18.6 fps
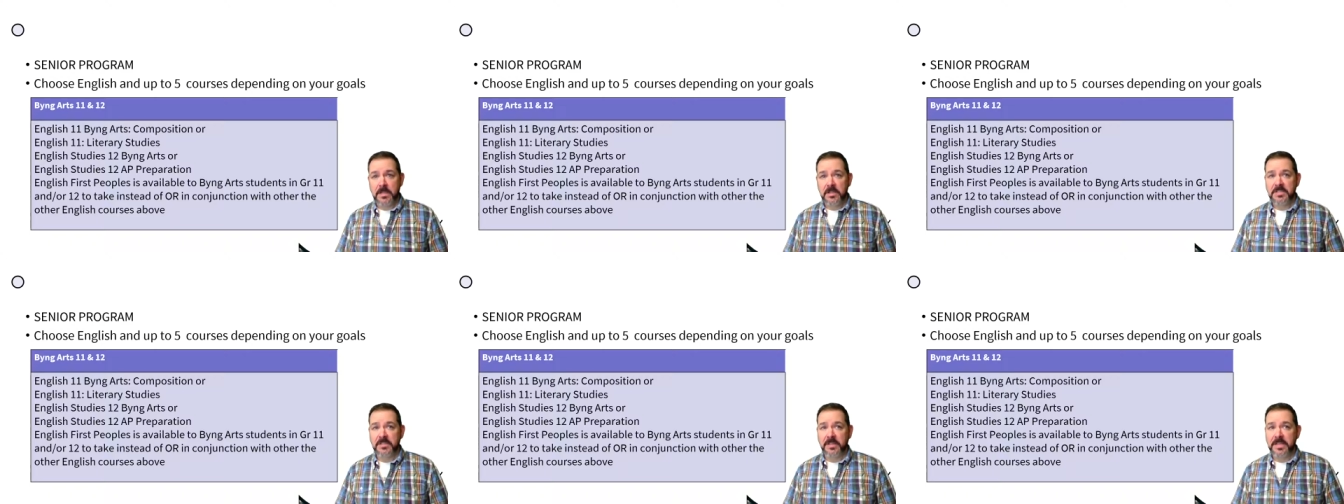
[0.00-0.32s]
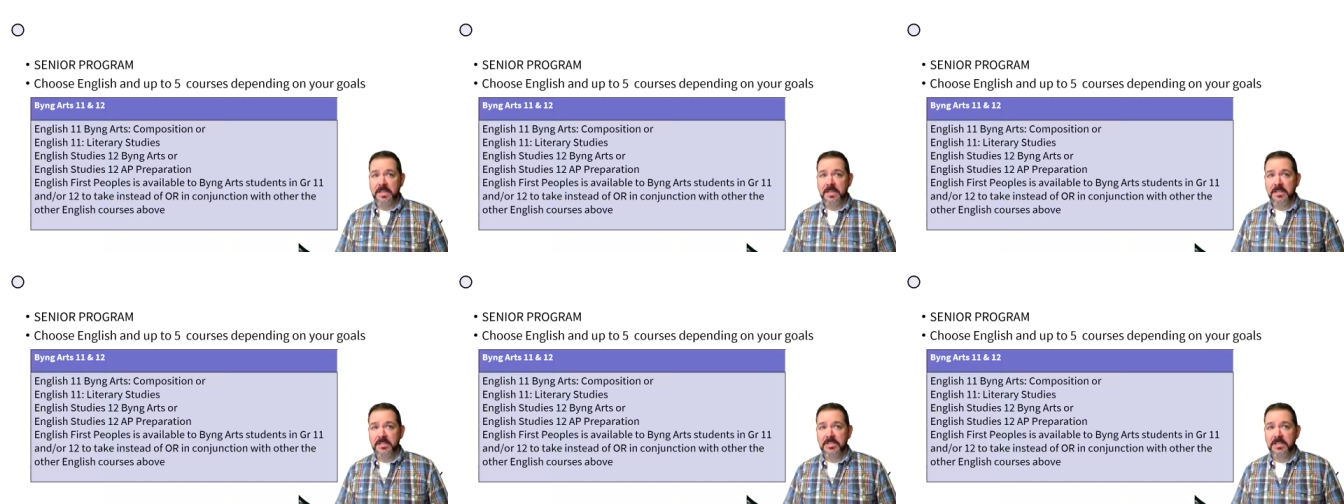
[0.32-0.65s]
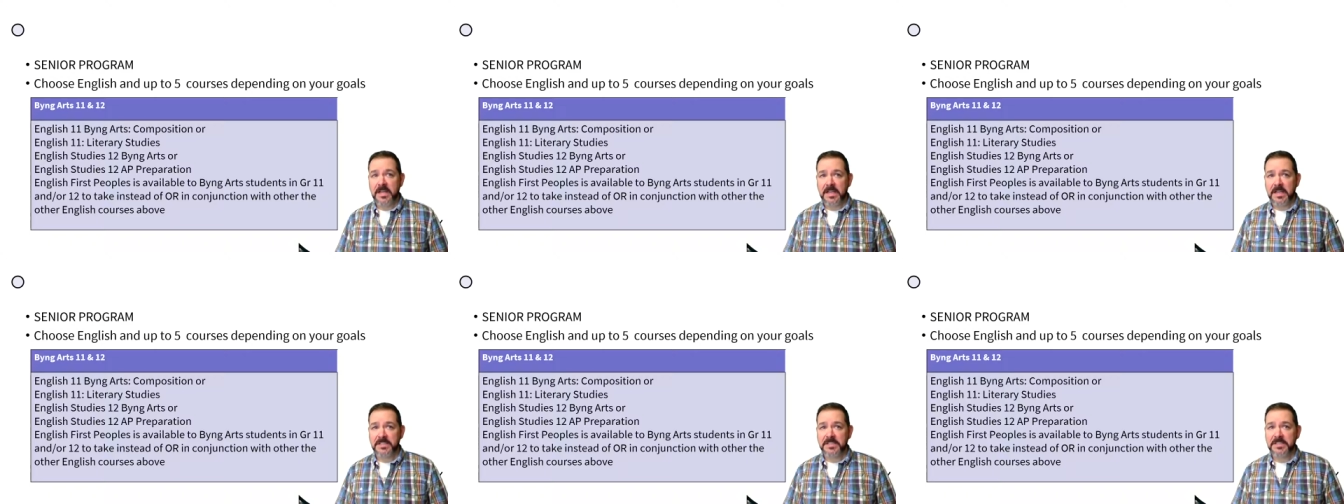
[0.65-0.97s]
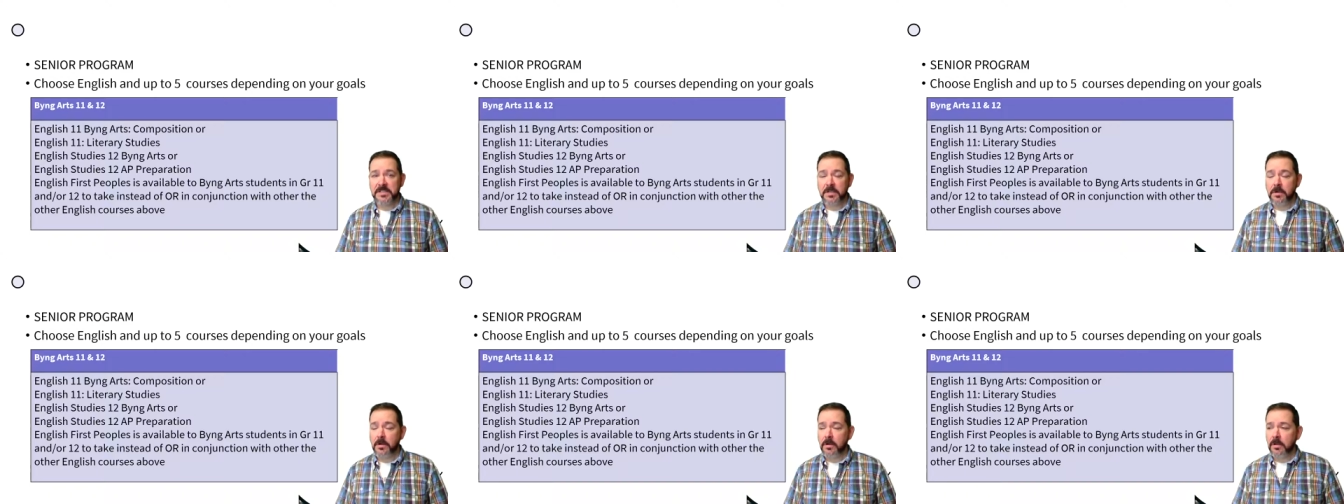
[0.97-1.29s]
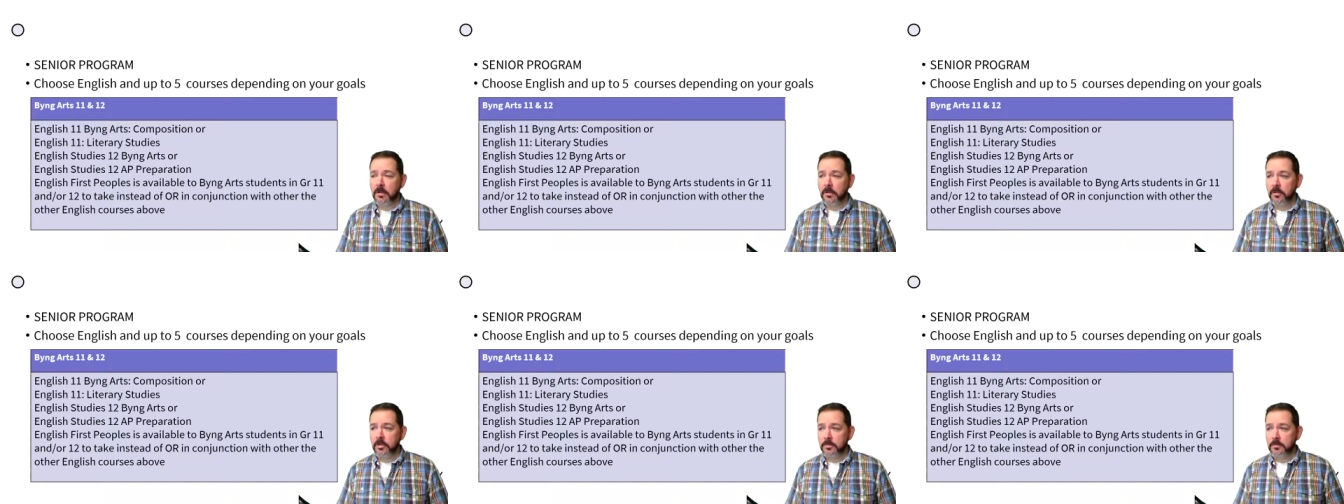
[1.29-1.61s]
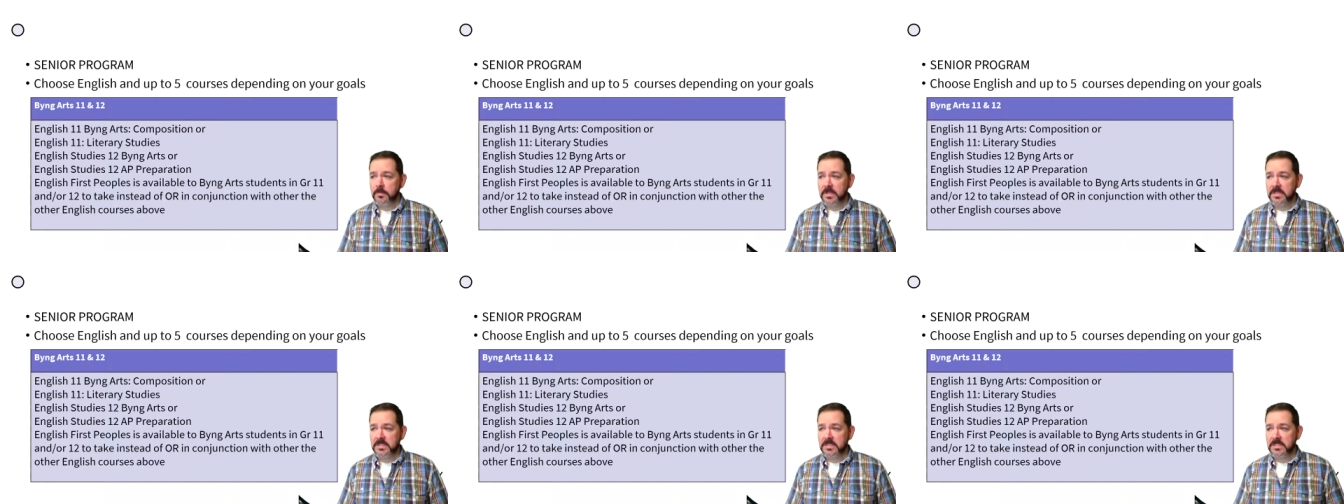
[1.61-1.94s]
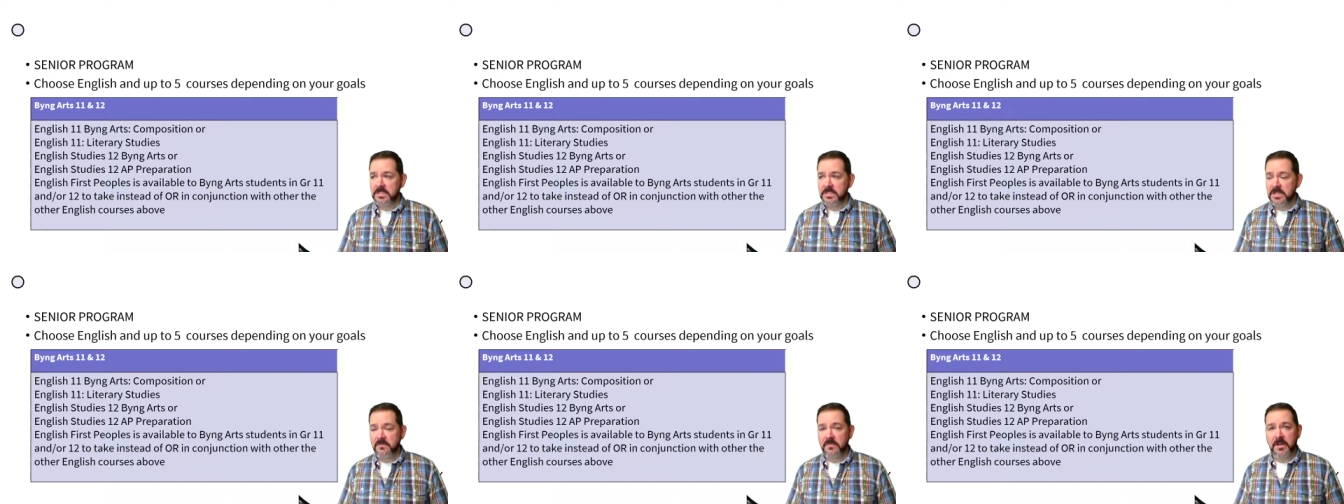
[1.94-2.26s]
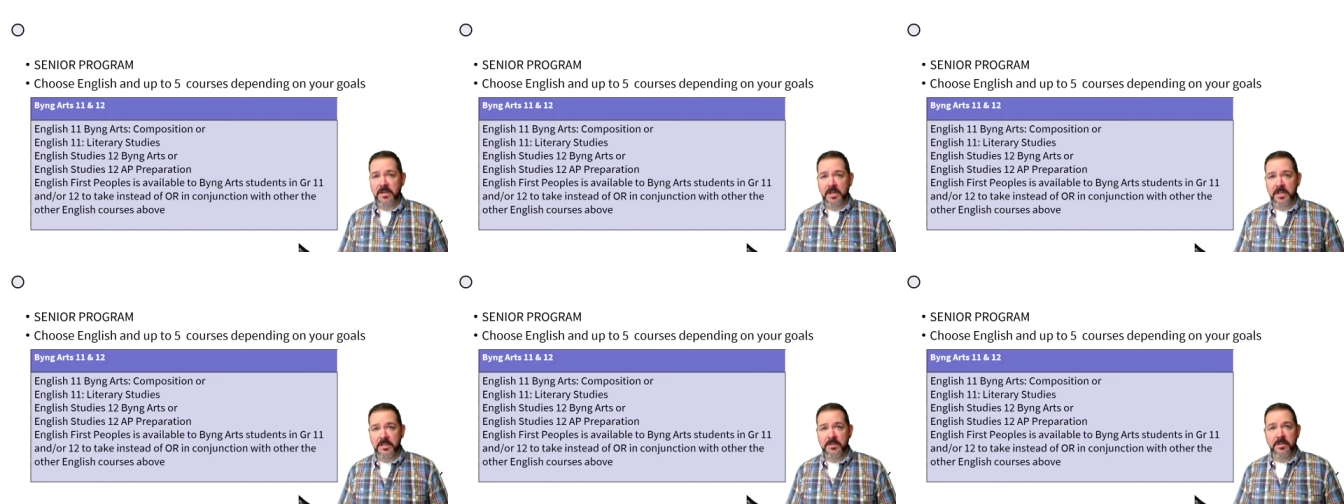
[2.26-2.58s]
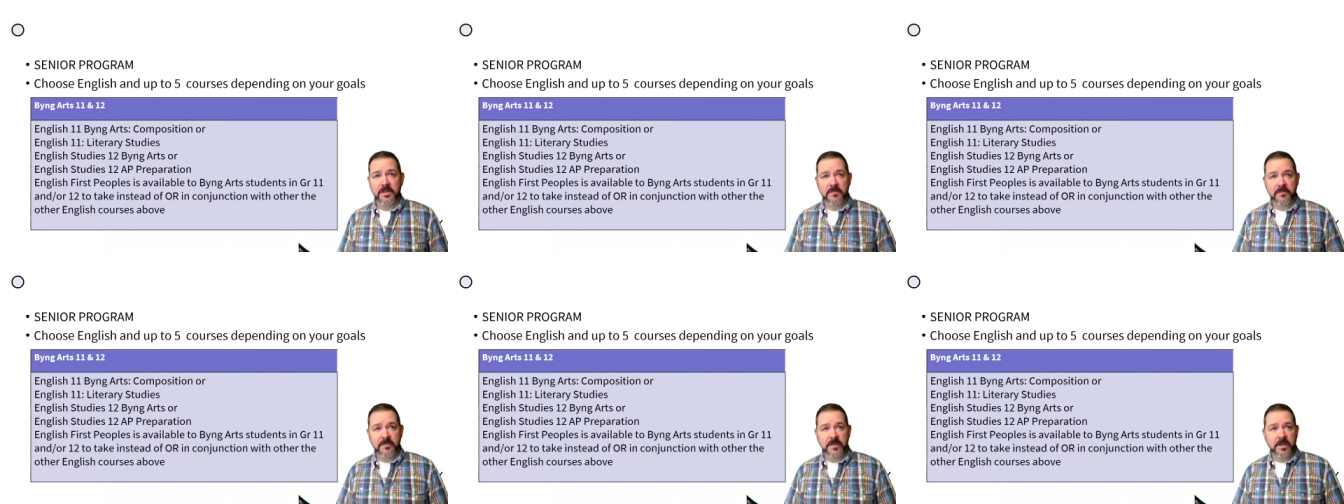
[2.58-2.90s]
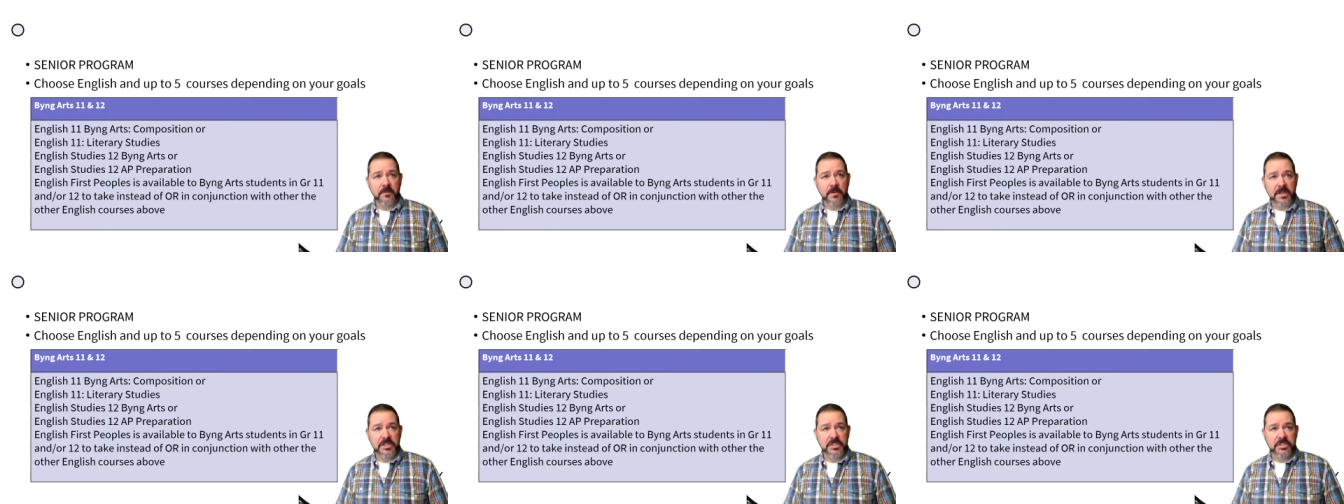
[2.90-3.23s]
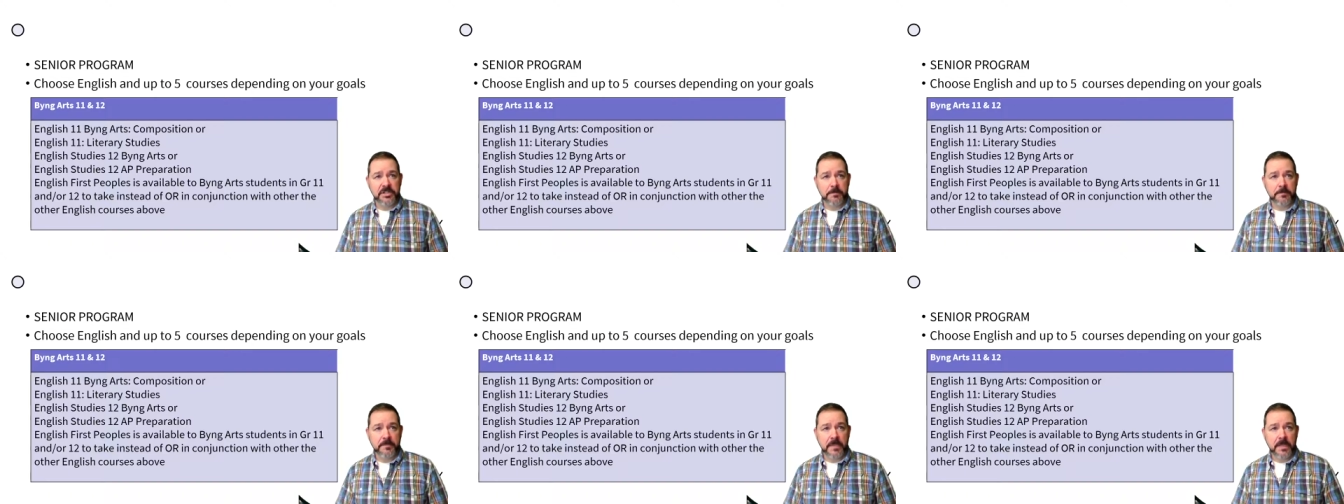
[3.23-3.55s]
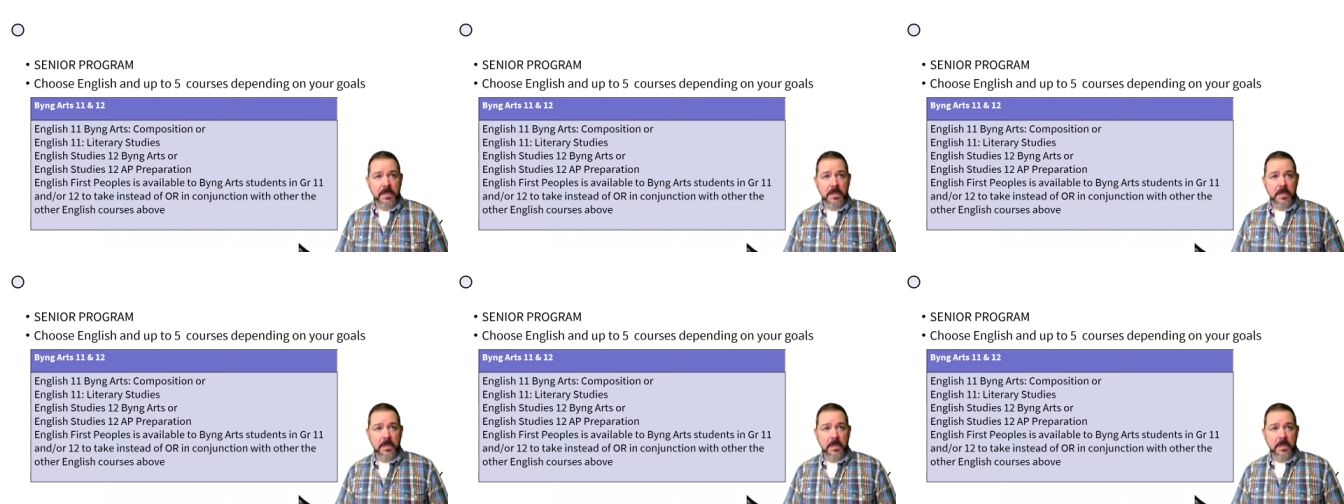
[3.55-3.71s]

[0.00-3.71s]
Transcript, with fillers: So the English classes are a little bit different in their configuration.